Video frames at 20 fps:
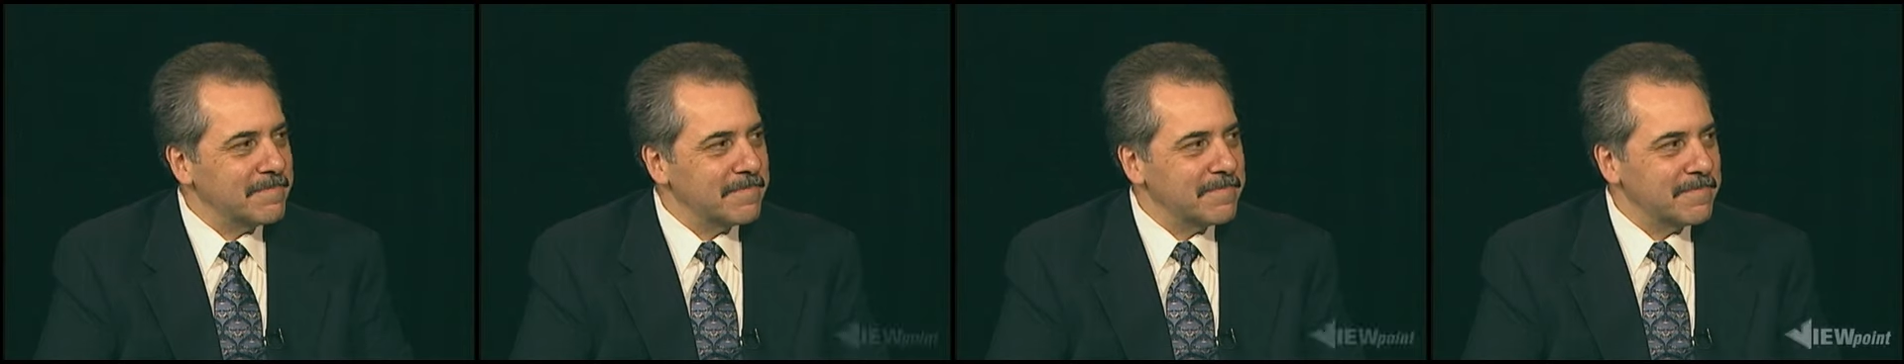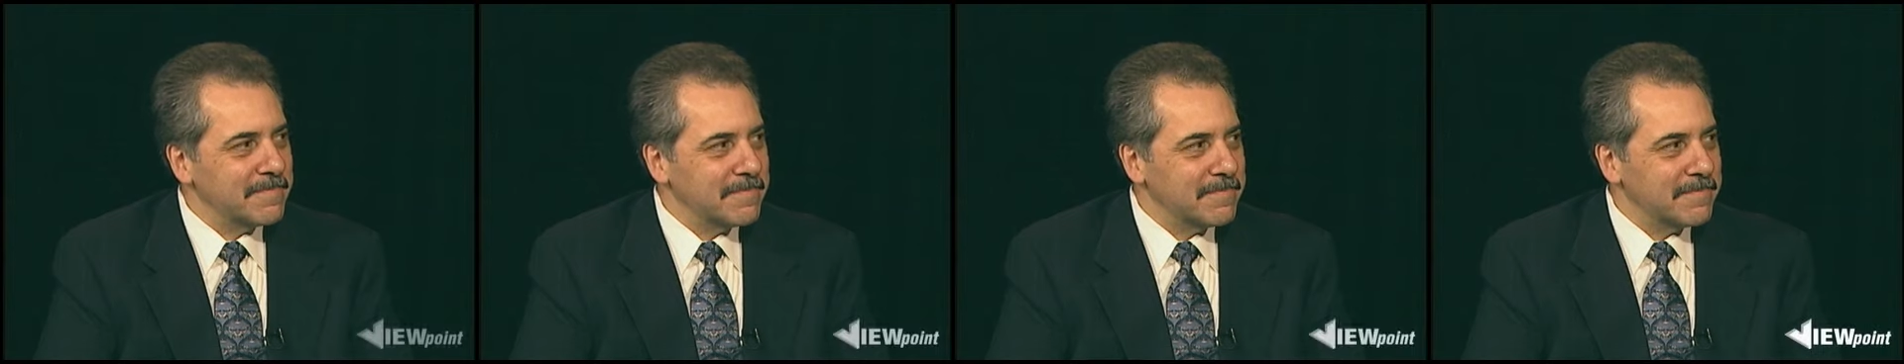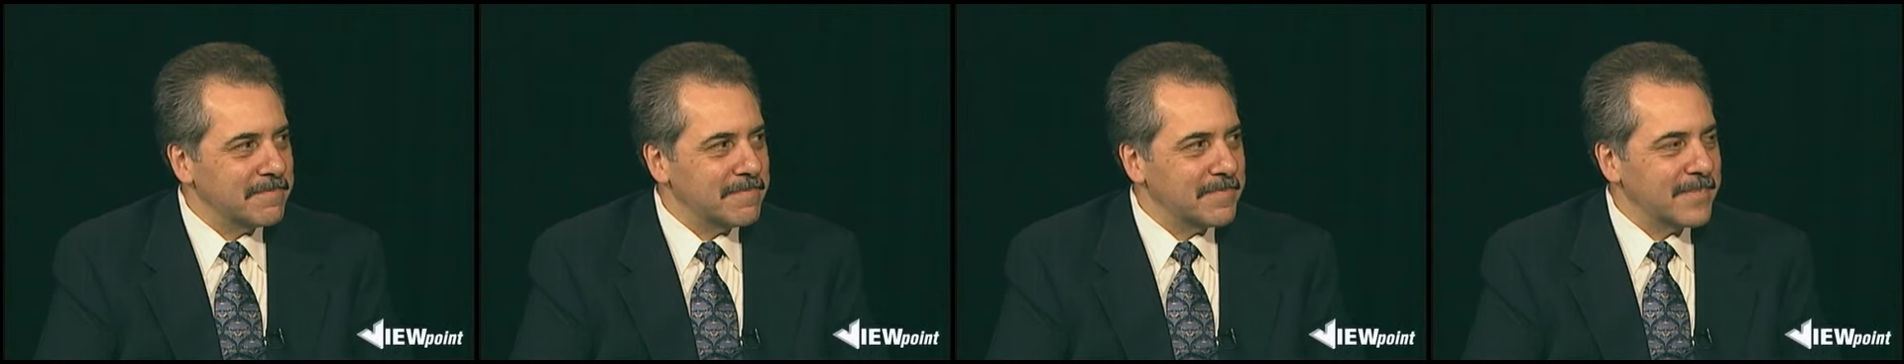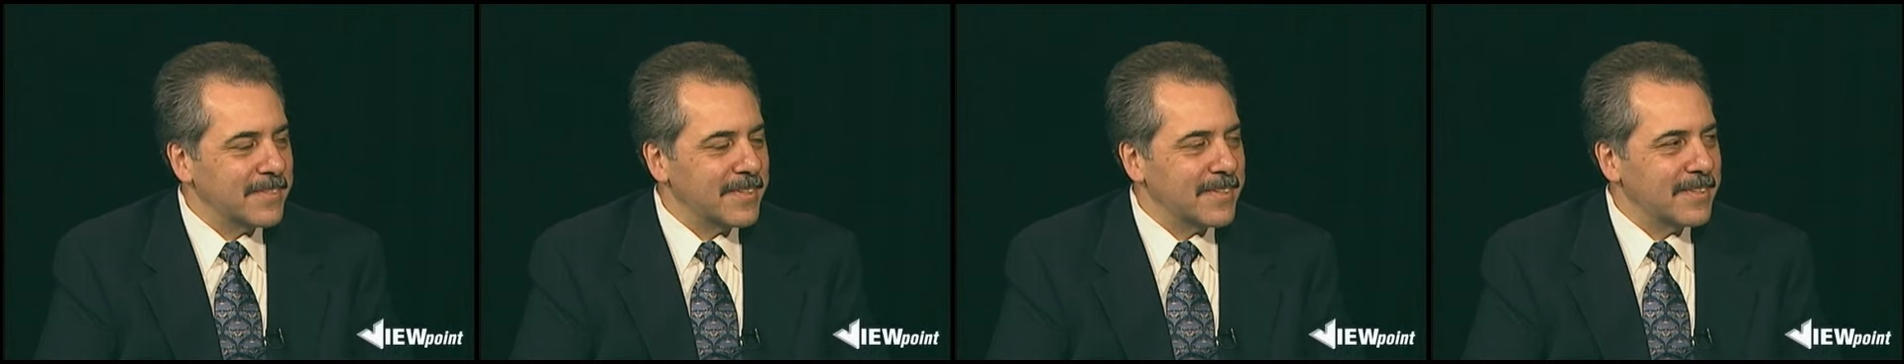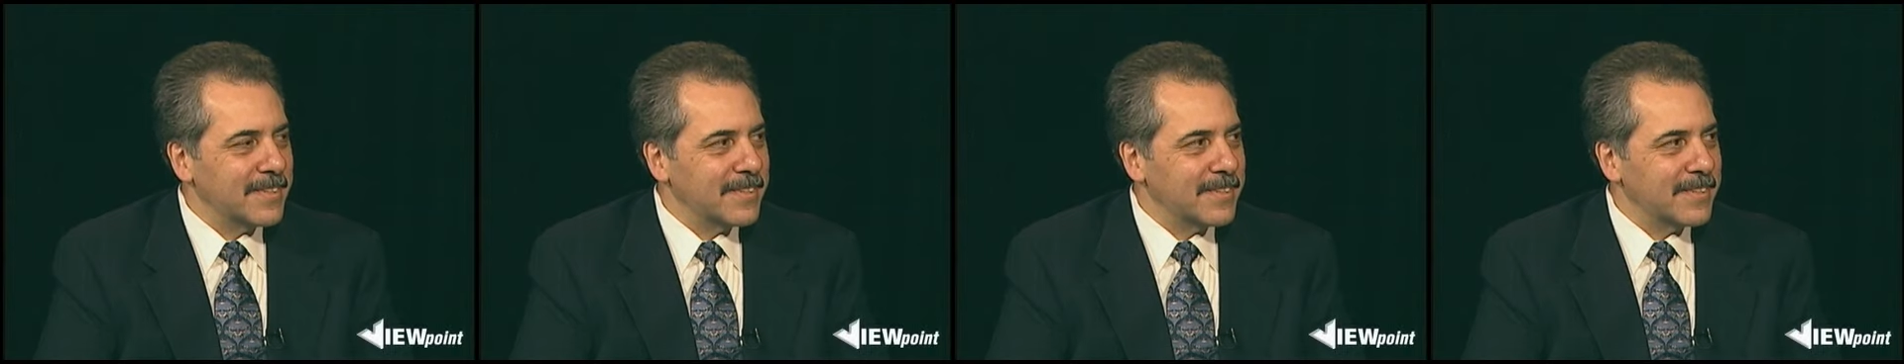Lopinto
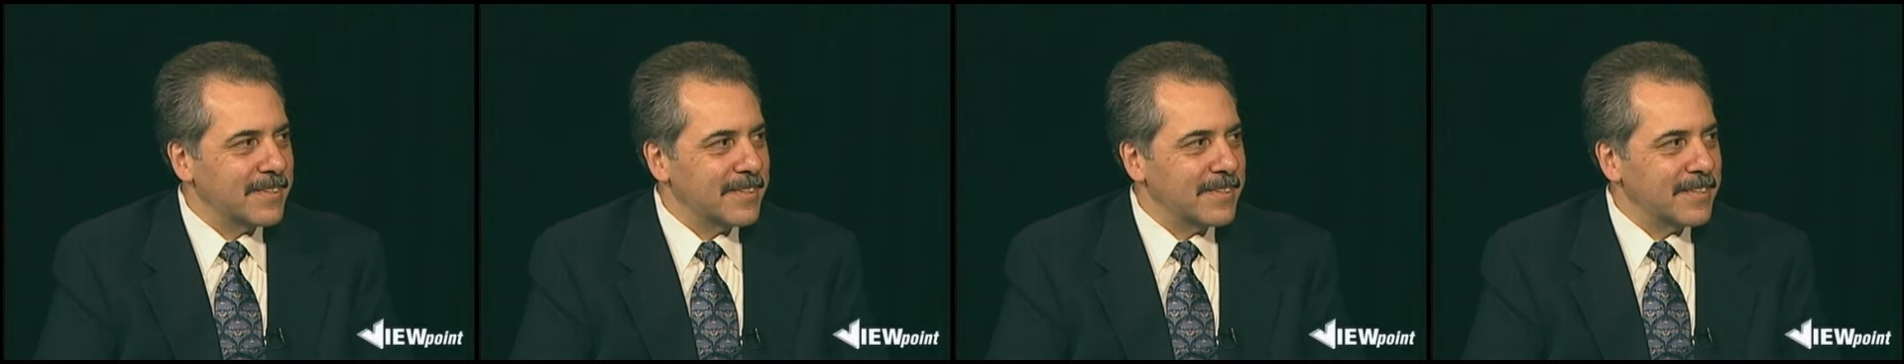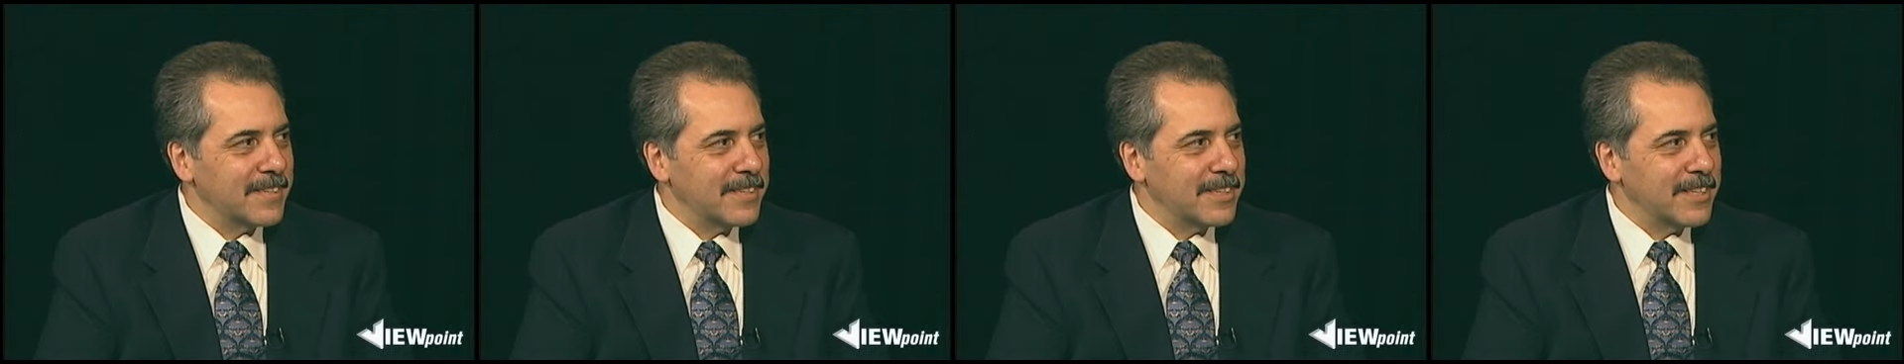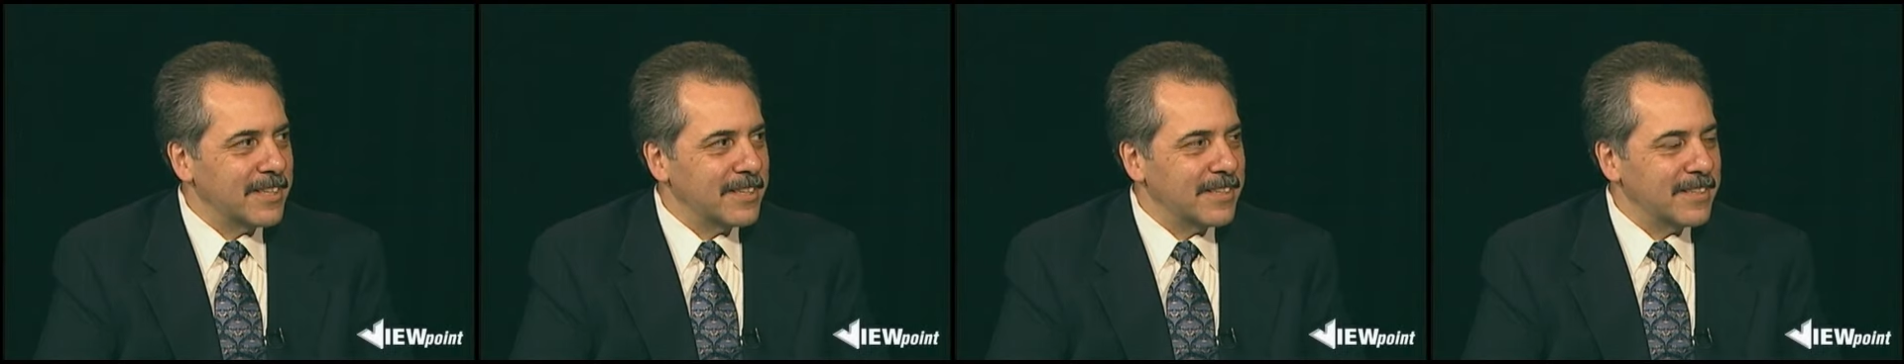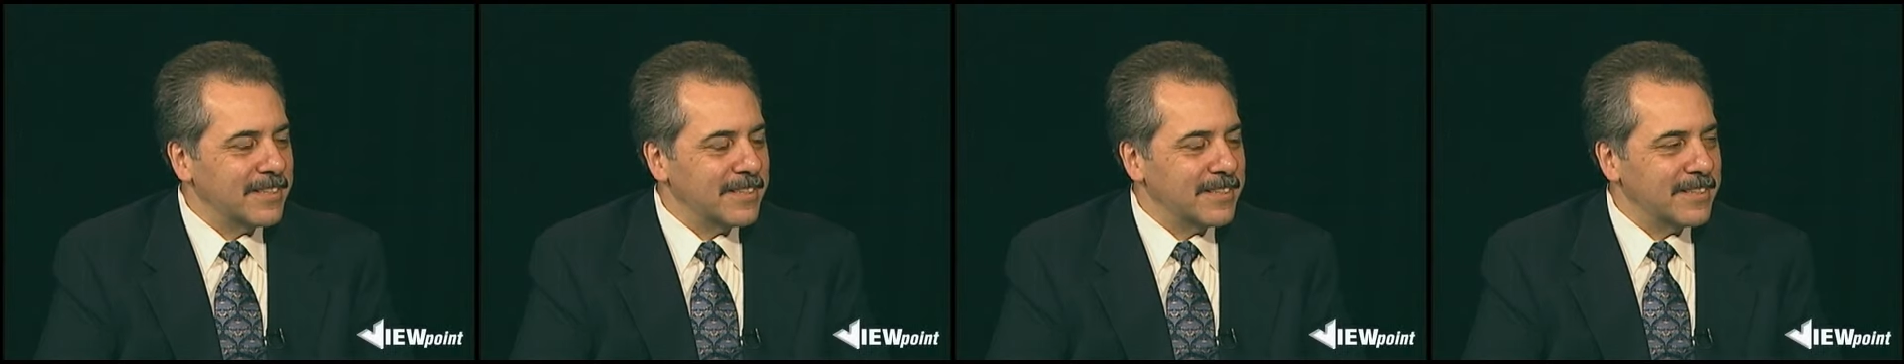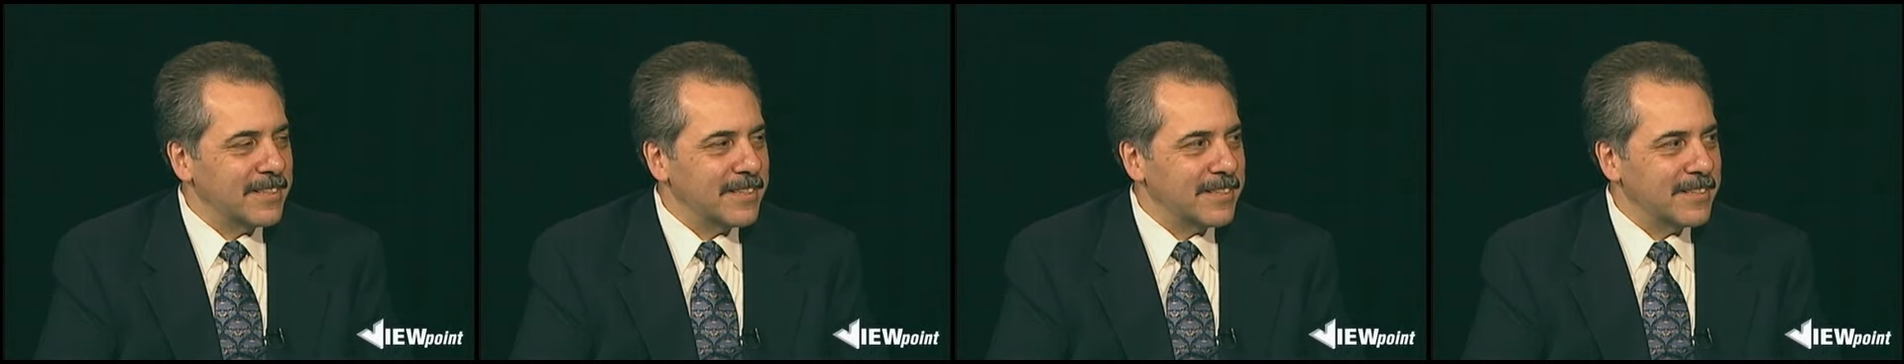of
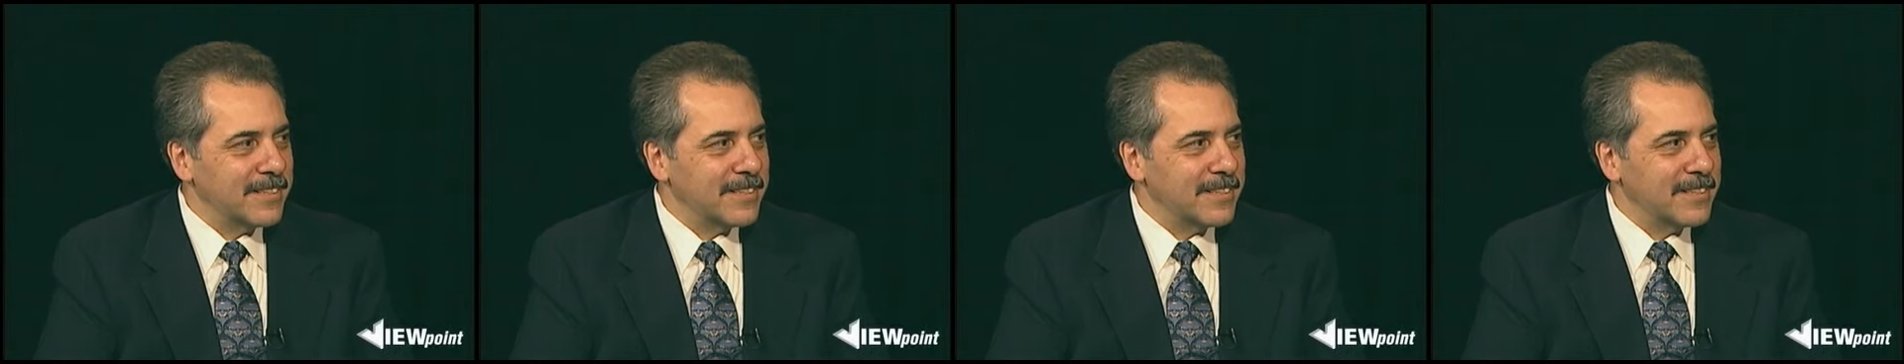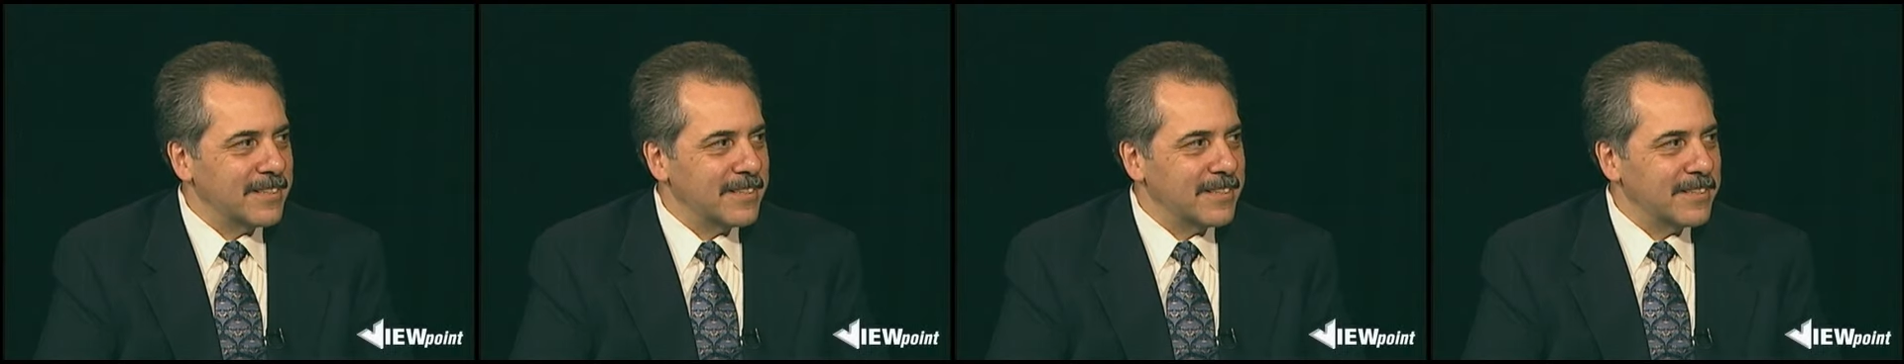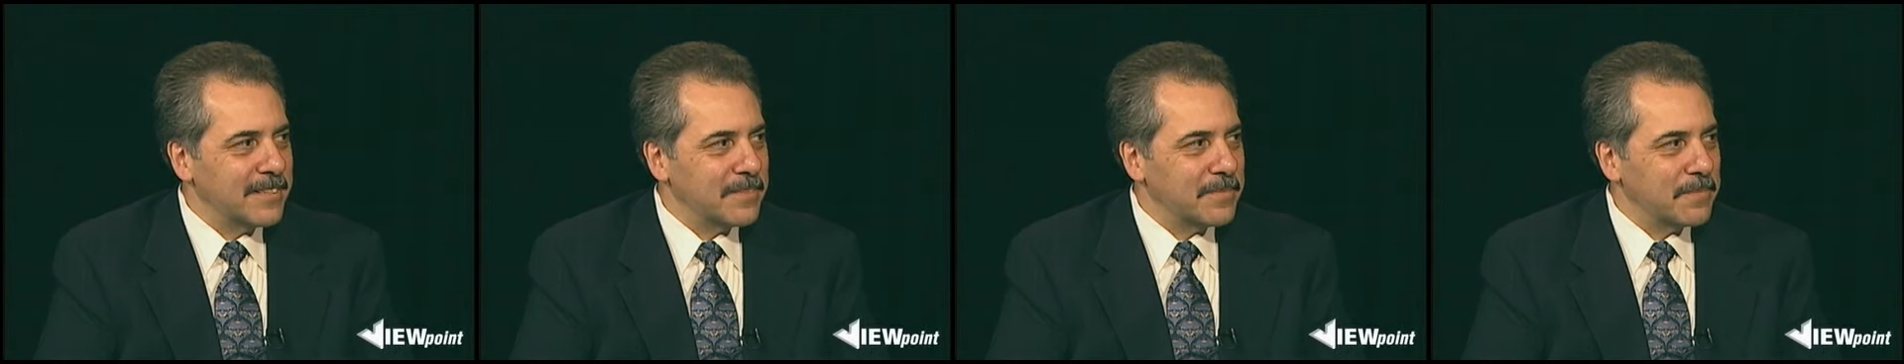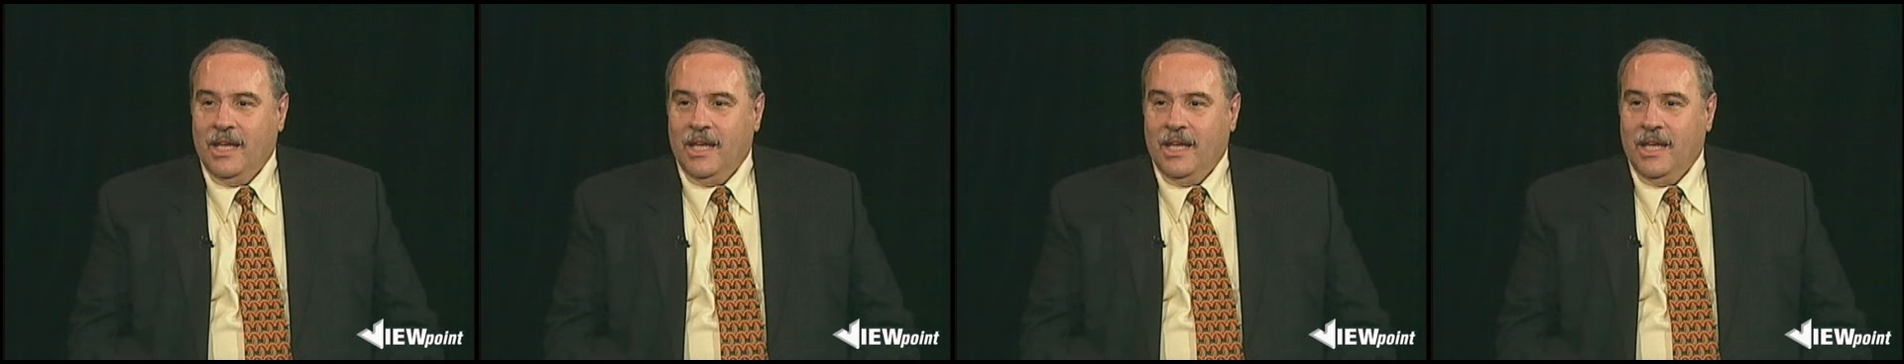Communications Specialties.